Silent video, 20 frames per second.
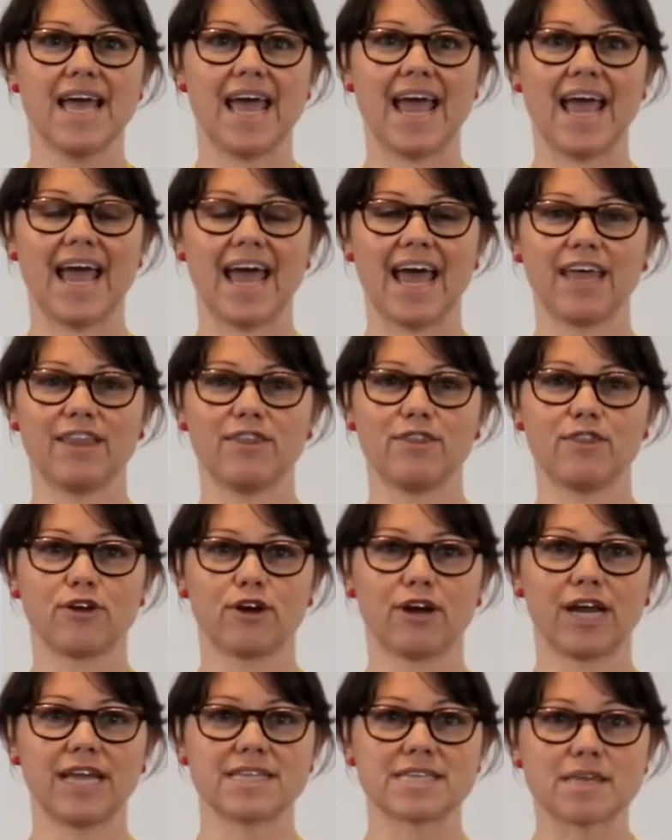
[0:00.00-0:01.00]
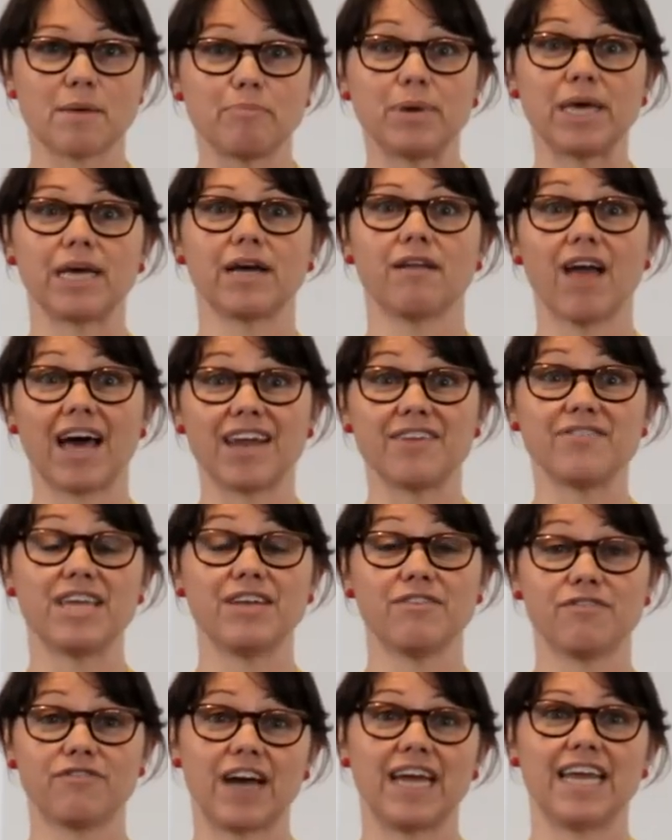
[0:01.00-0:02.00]
And there ends up being a lot of
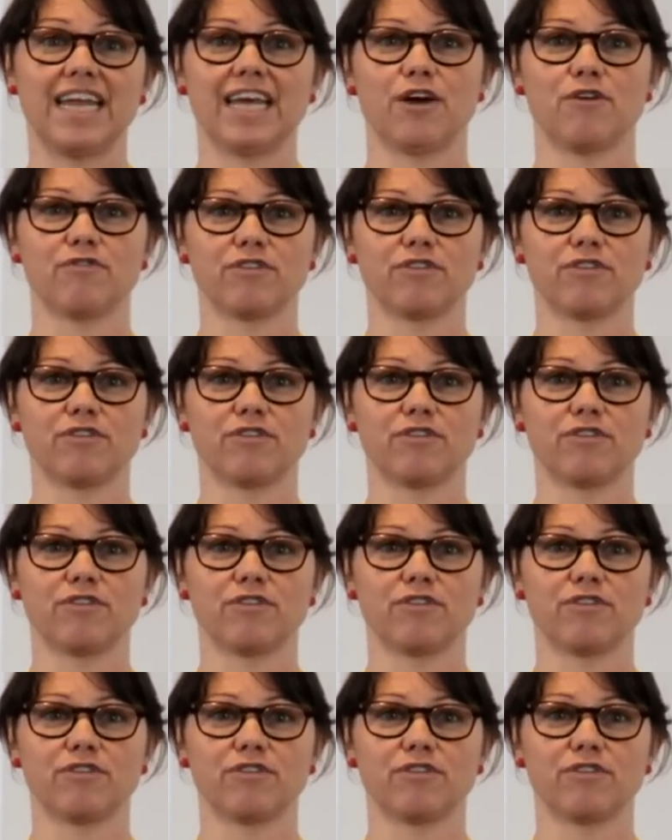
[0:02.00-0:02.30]
infighting